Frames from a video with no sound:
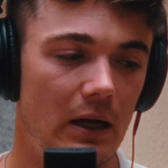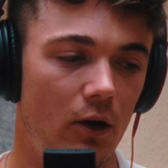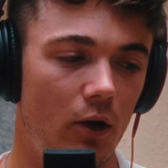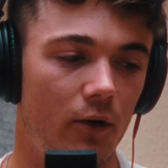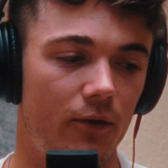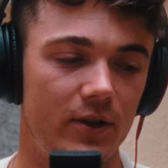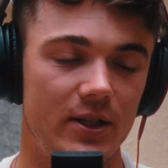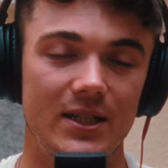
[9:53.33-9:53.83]

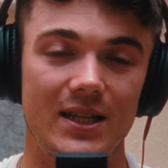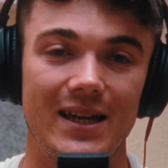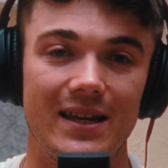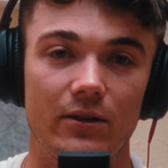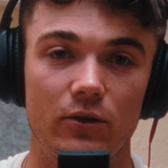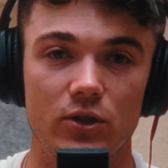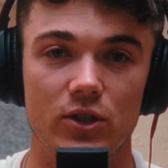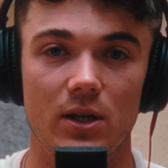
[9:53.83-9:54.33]
off the tee
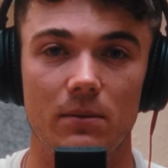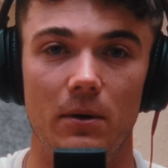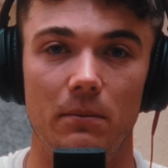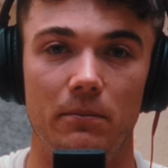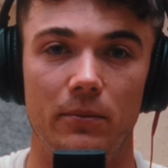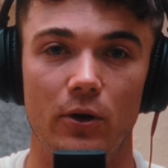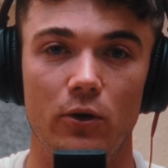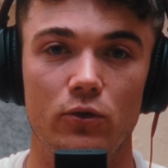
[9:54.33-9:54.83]
and on some
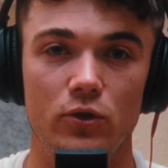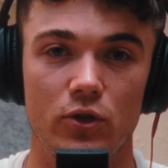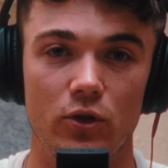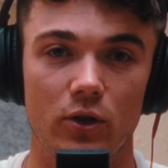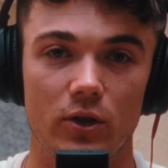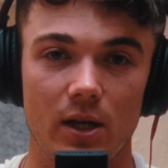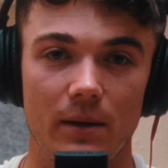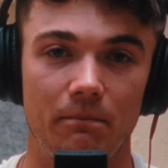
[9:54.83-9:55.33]
approach
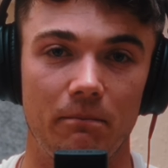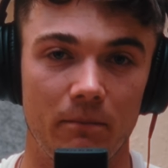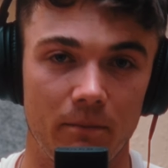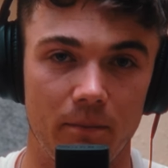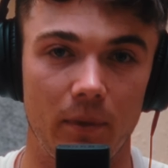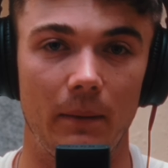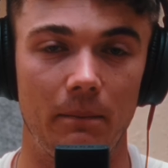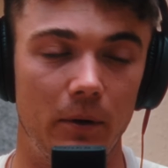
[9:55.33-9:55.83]
shots, I
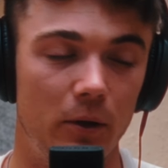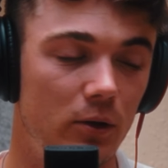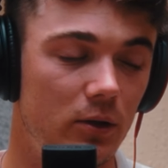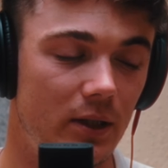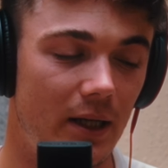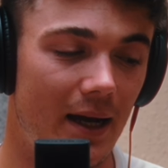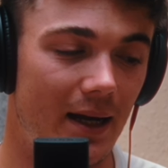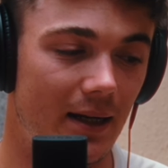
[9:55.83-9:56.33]
I pulled
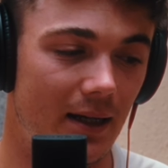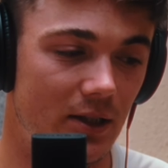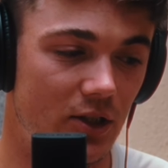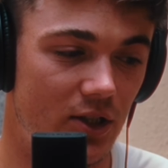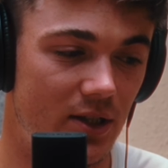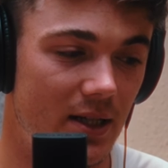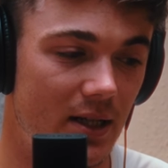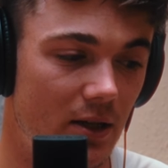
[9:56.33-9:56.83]
it and I
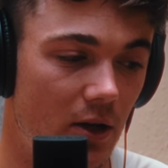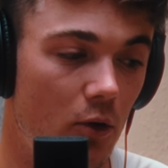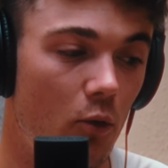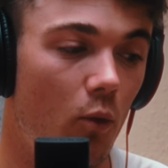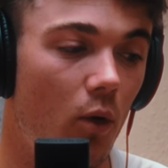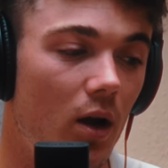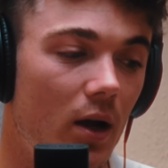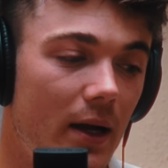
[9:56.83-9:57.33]
just didn't know
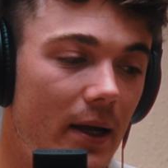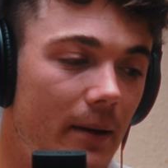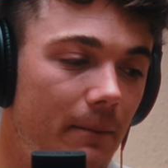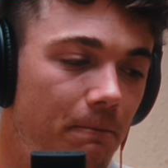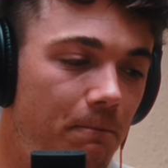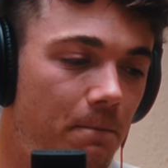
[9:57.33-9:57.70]
why.